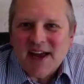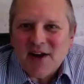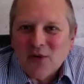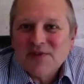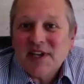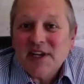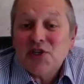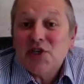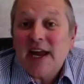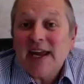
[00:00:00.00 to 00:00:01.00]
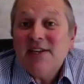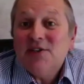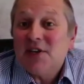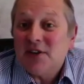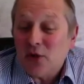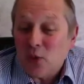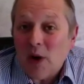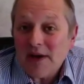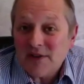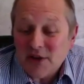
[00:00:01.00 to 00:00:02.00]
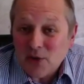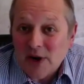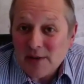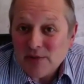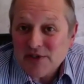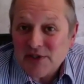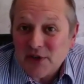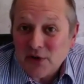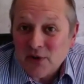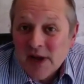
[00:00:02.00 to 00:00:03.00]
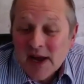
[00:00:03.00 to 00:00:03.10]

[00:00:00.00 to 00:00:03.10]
obviously a change in the way that you're able to